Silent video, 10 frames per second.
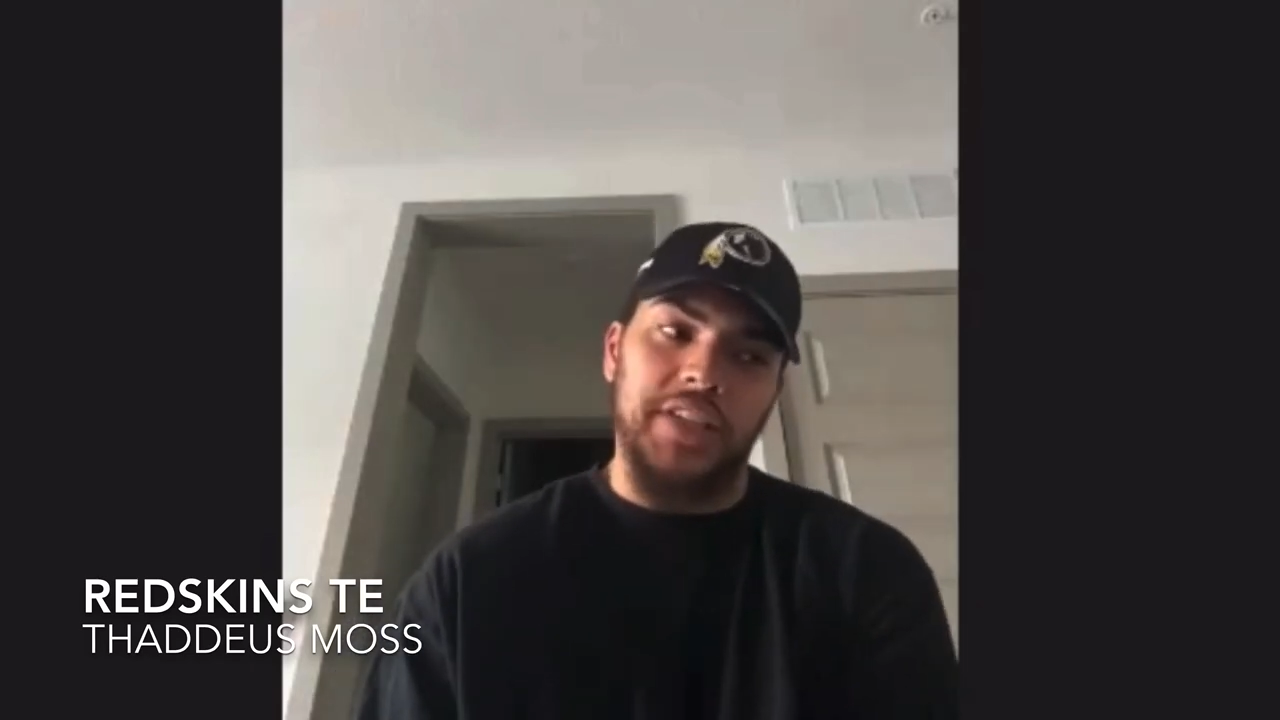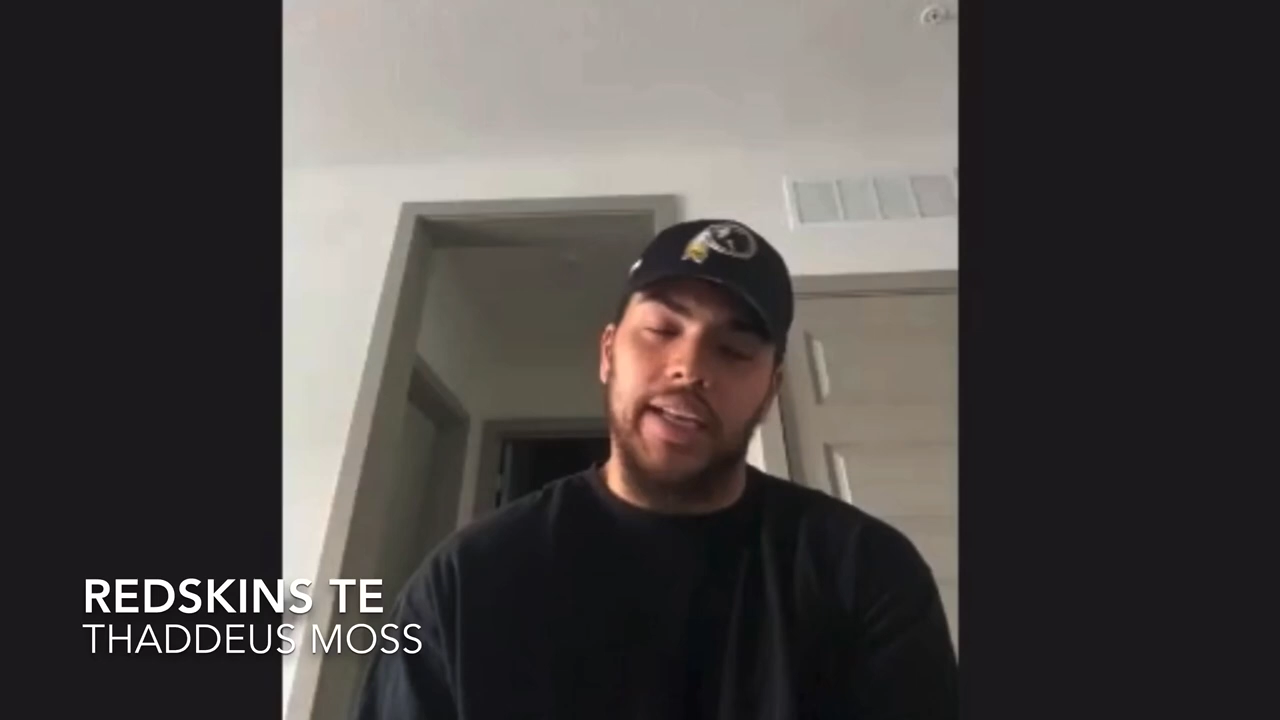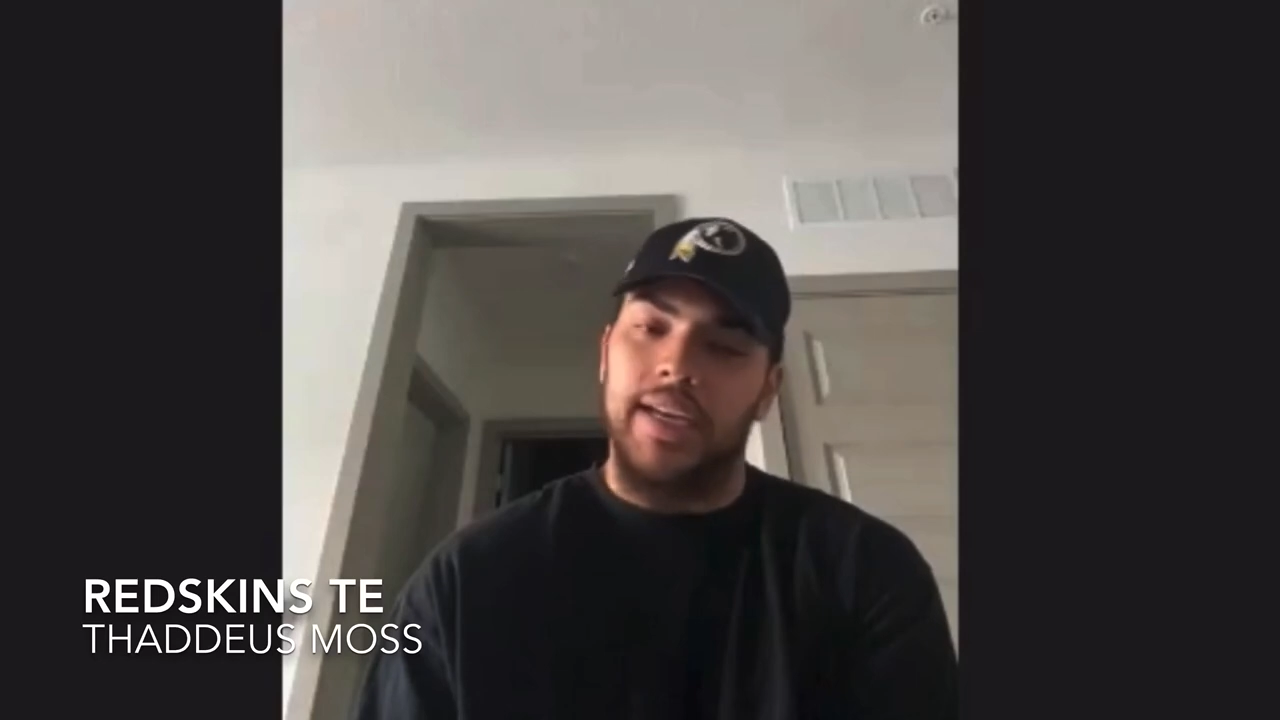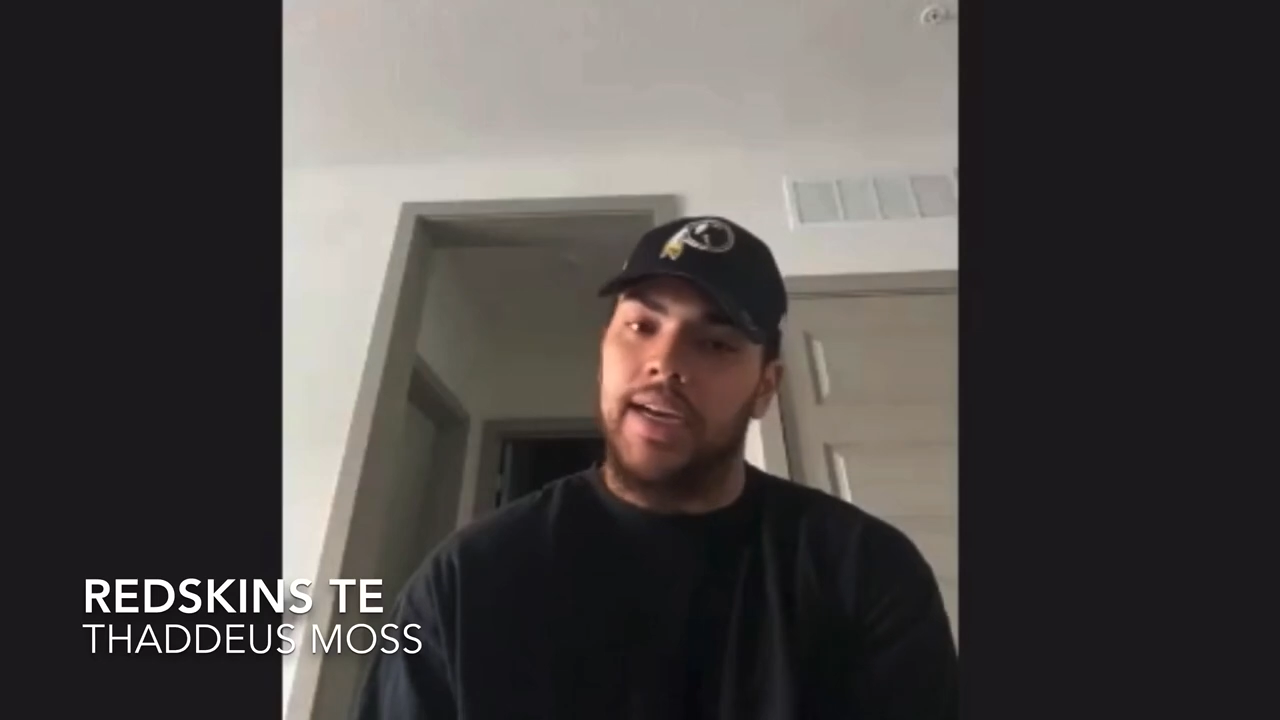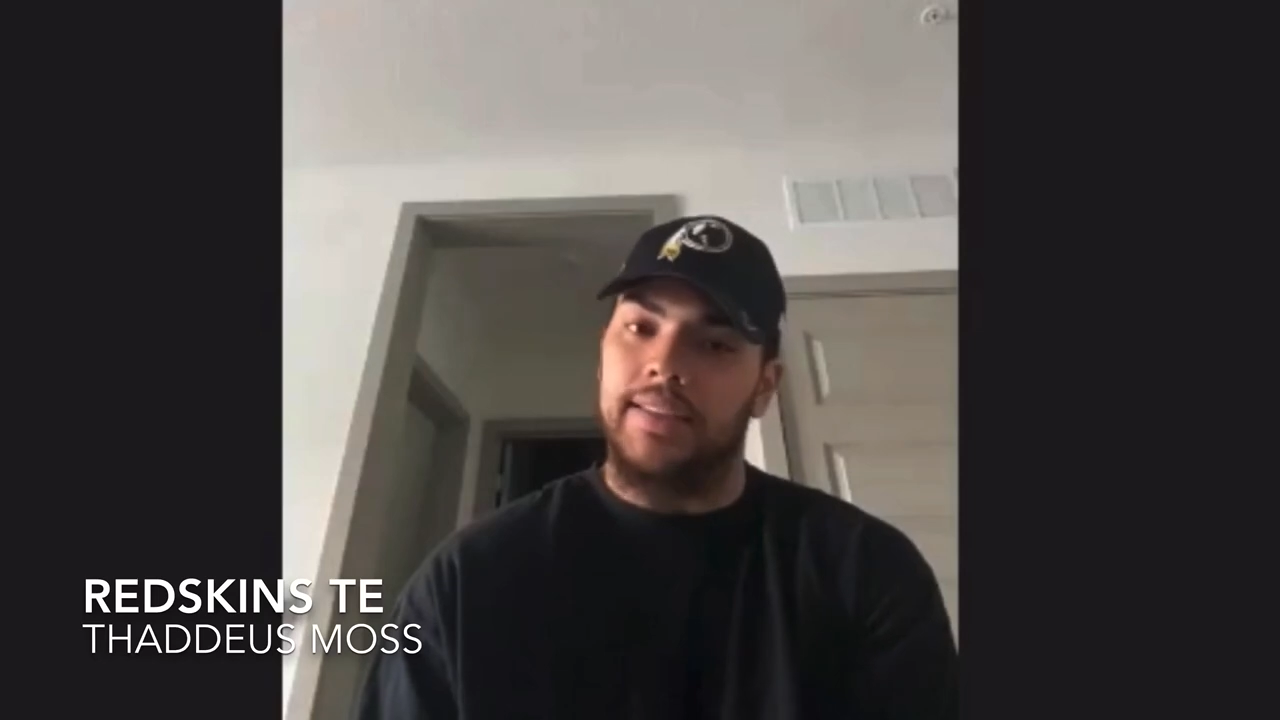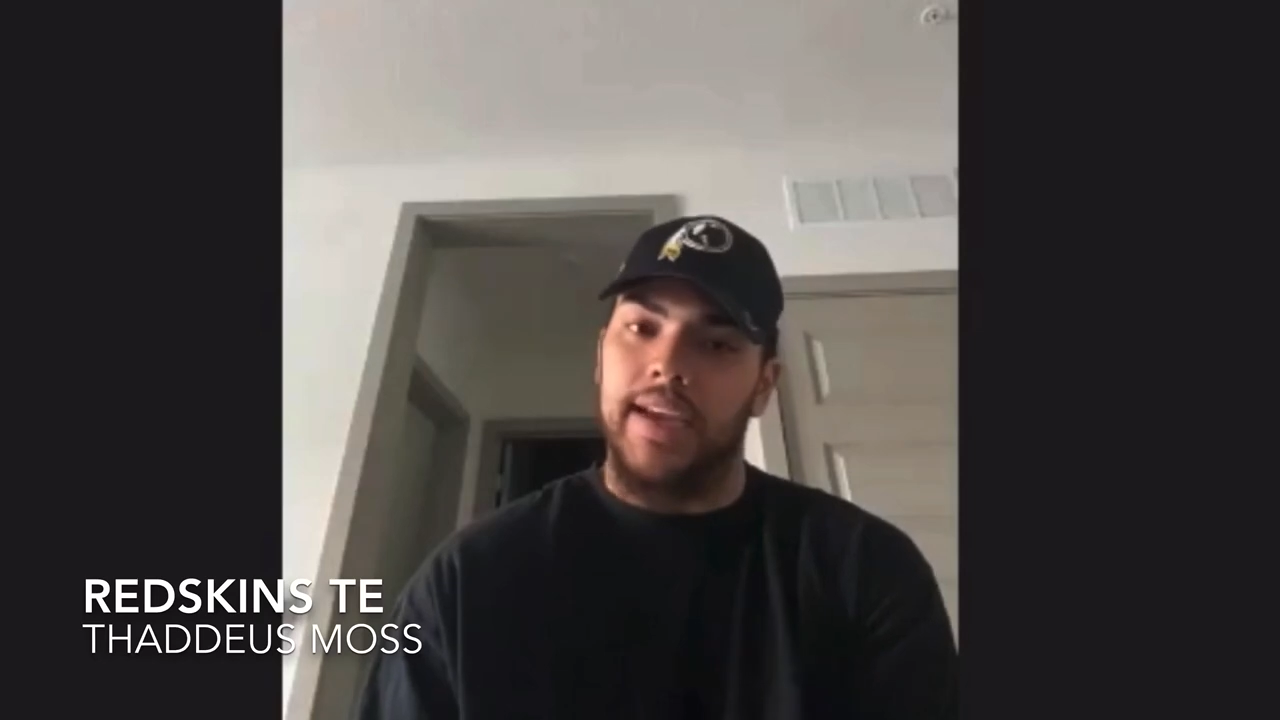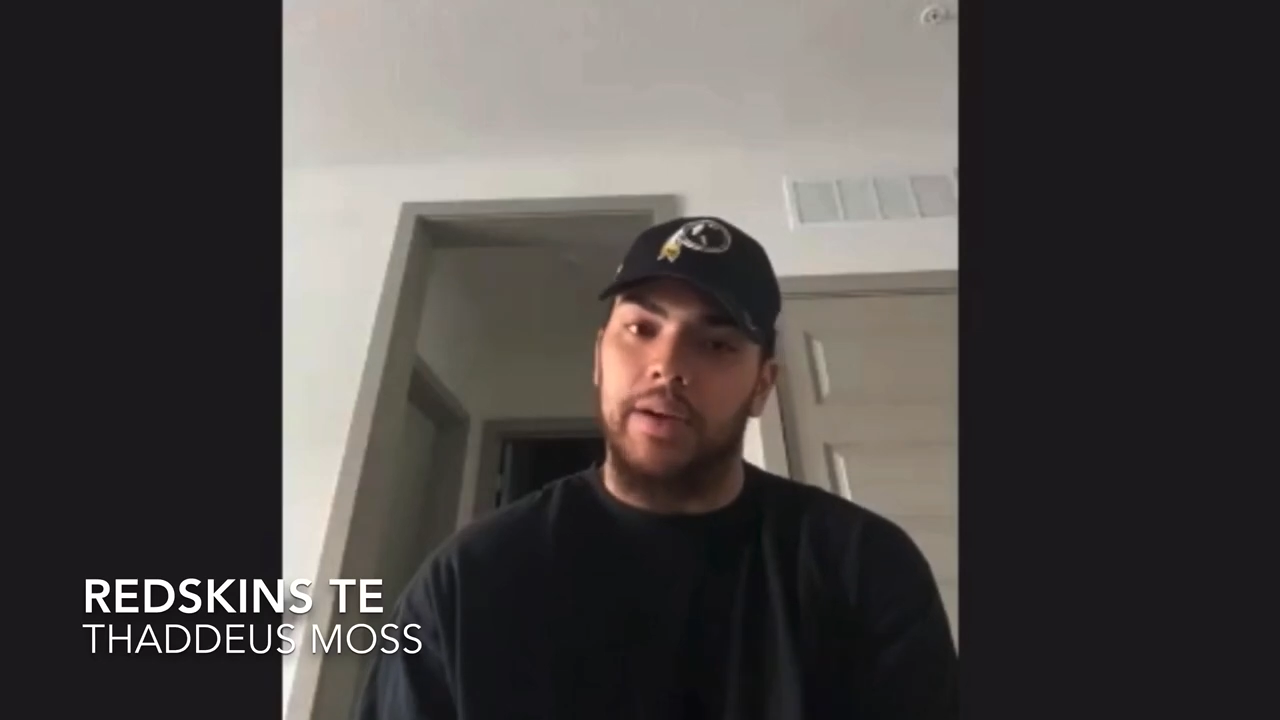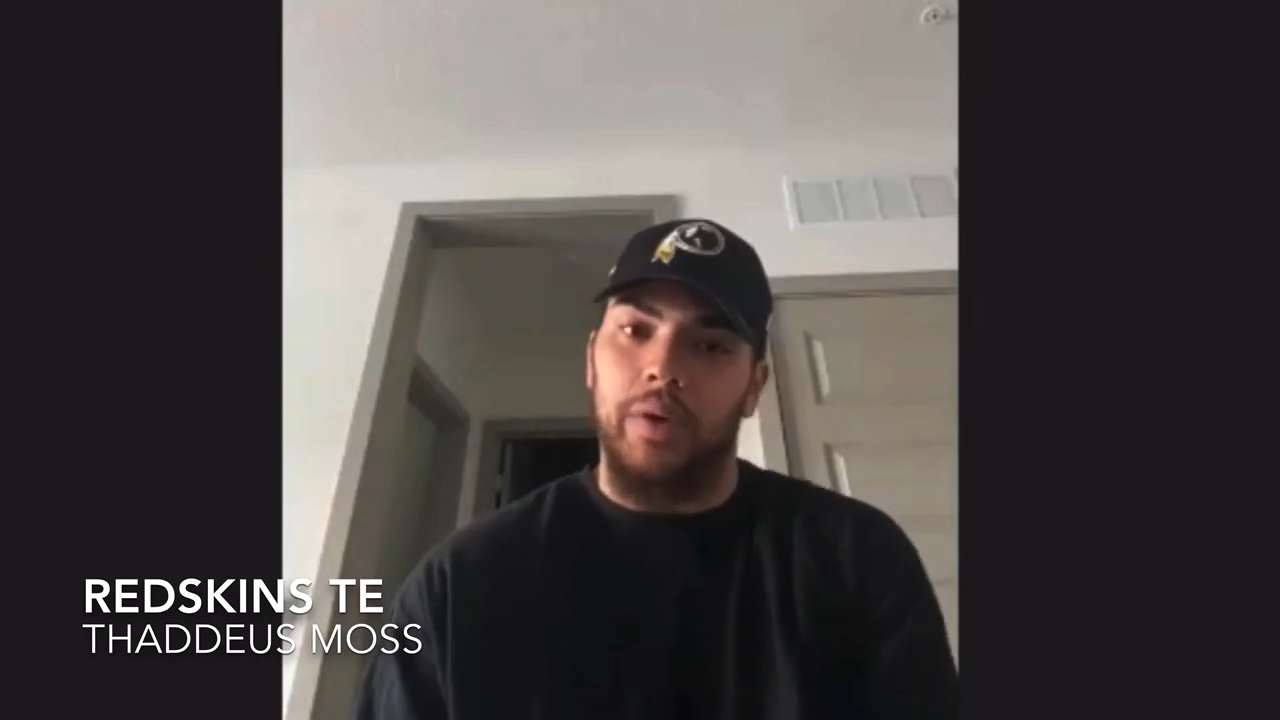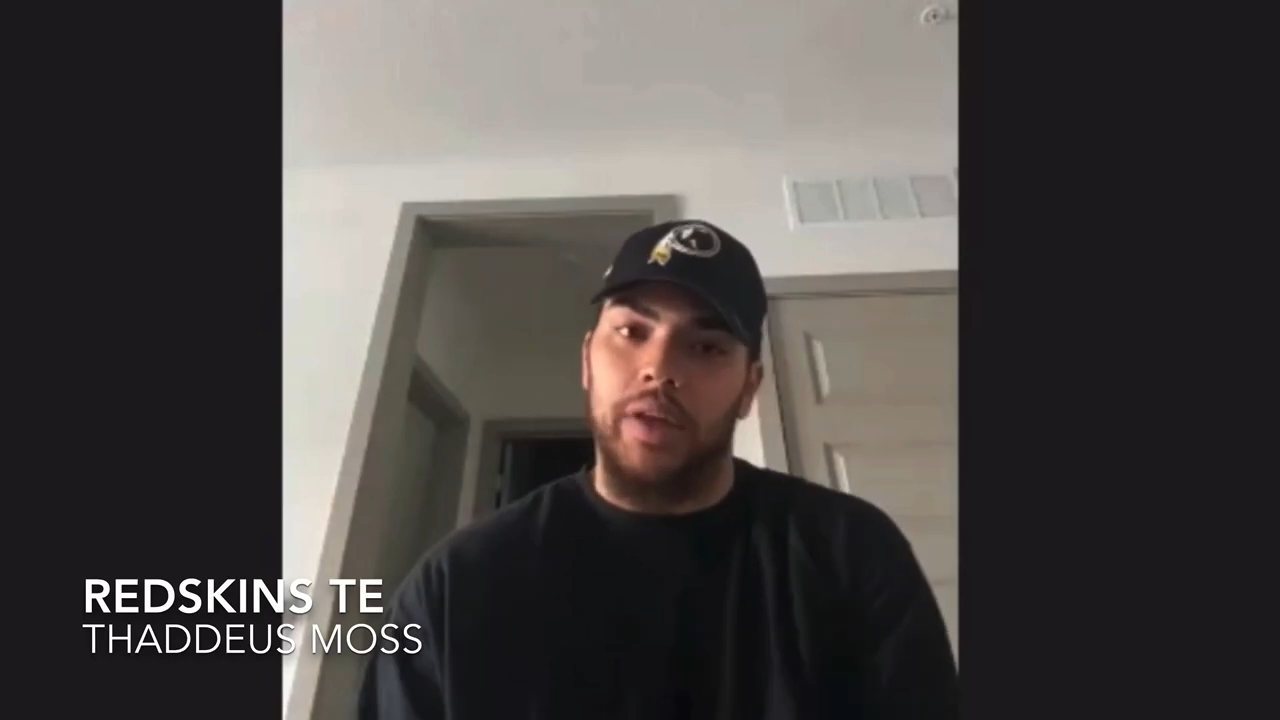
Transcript: contact with